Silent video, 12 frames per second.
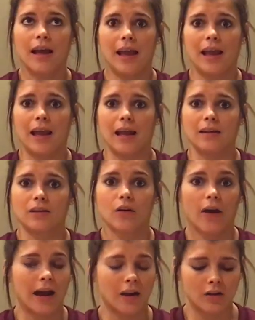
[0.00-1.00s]
and
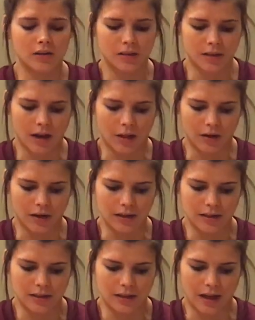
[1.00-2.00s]
crackers is another
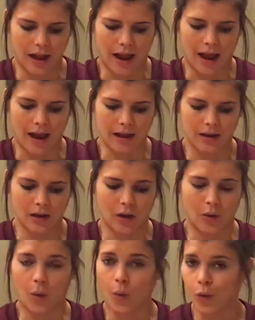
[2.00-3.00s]
good snack,
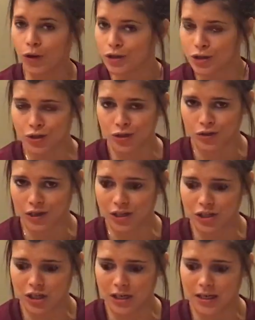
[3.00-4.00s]
an orange and
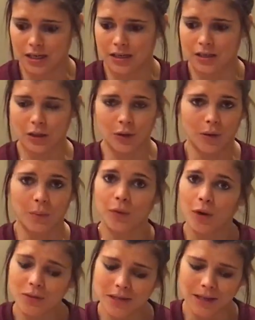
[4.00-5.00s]
string cheese, Luna
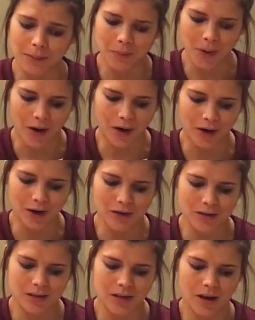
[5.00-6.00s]
protein
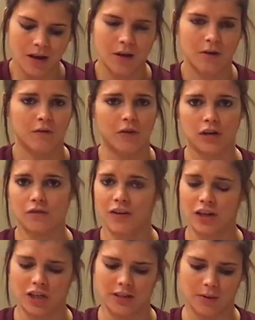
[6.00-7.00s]
bars, fresh
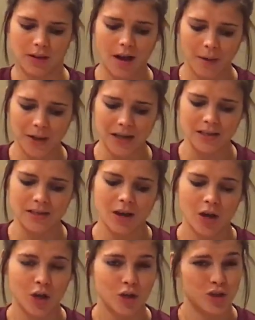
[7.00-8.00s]
veggies with hummus,
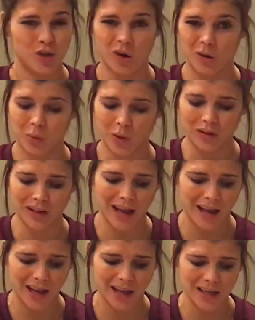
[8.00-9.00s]
2 hard-boiled
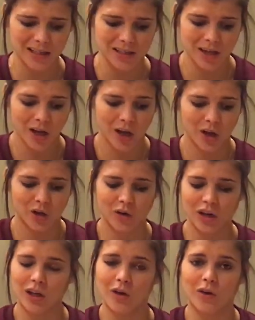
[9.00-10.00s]
eggs,
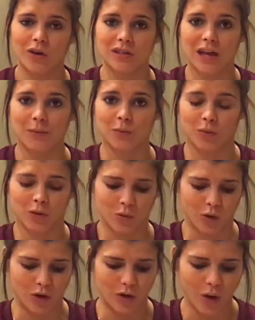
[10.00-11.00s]
Greek yogurt topped with
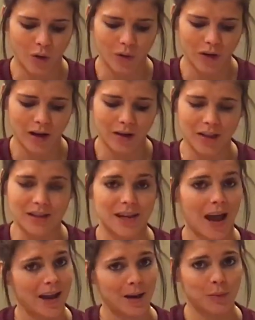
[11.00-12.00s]
granola that's
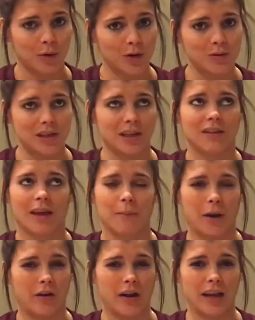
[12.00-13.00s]
high in protein,
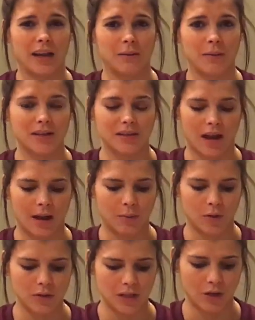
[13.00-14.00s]
like Bare Naked makes a high
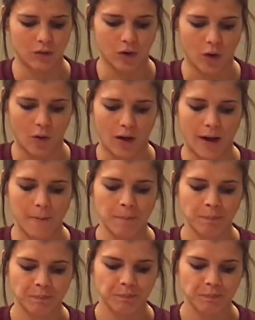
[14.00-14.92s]
protein granola,